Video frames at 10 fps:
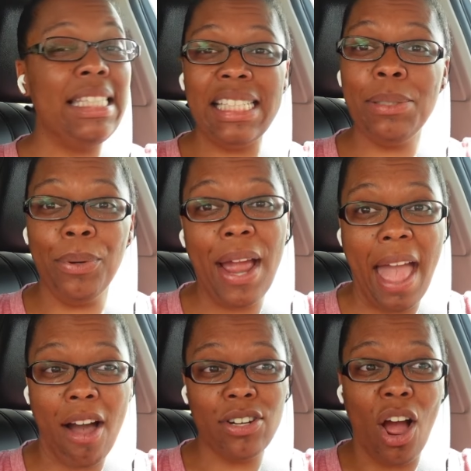since we're
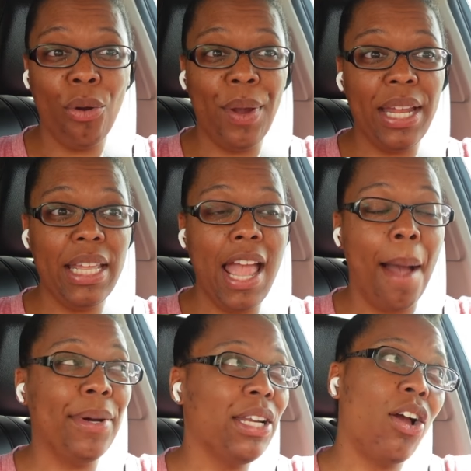out already
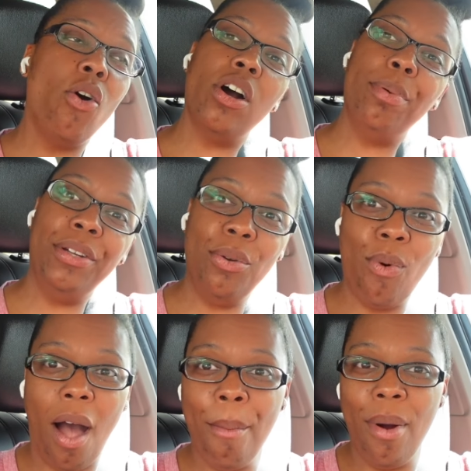i'm gonna go up here to
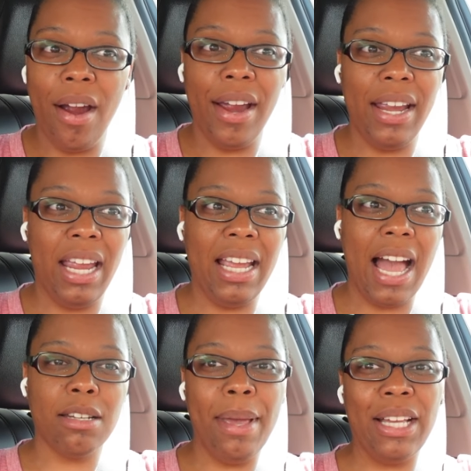walmart and
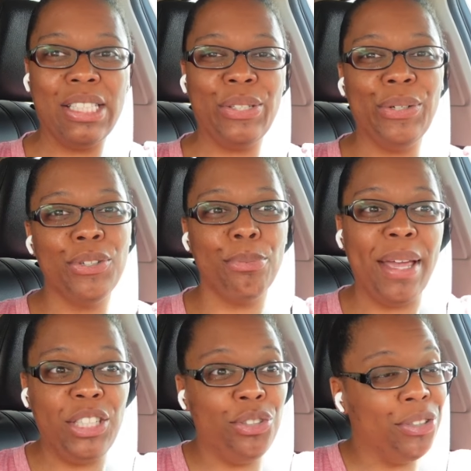kind of make a circle to
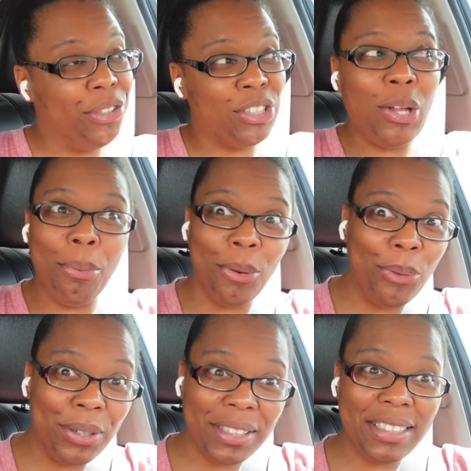make sure there's no more
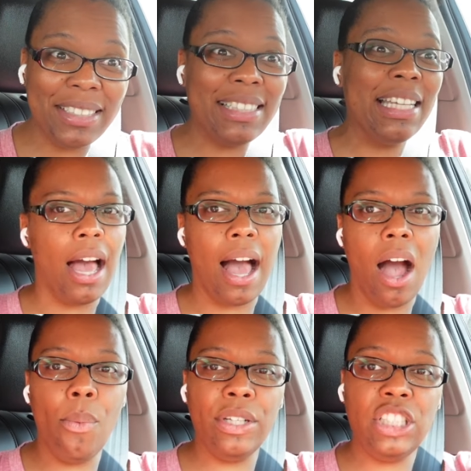orders i
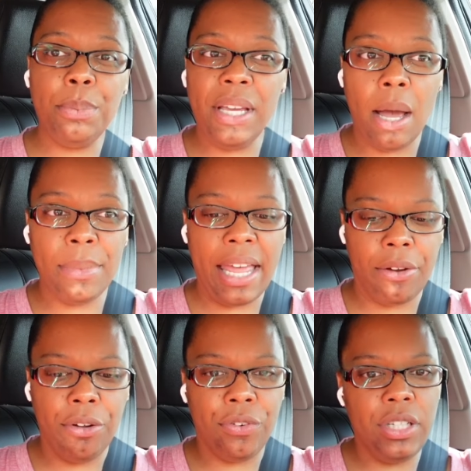don't want to just be coming out
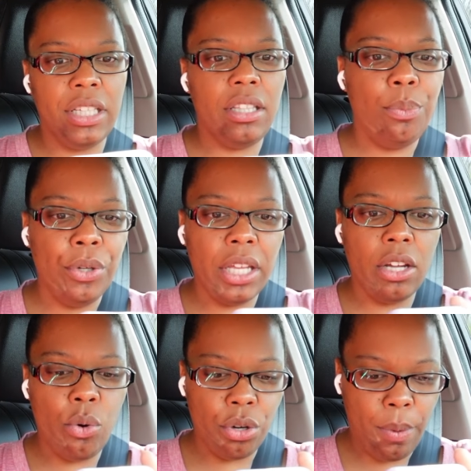here for nothing we're getting
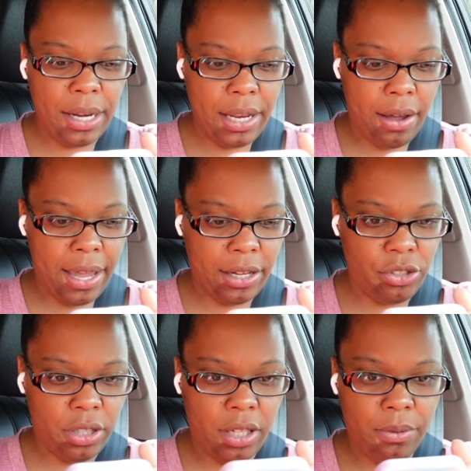an order right now
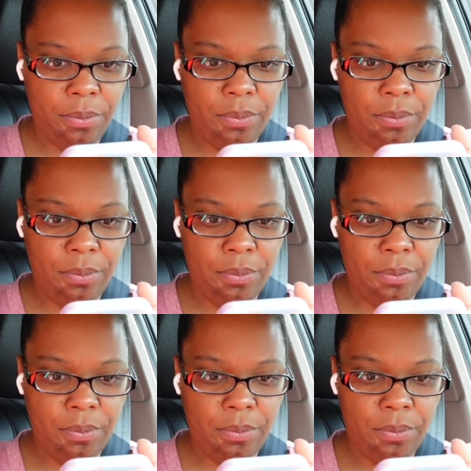actually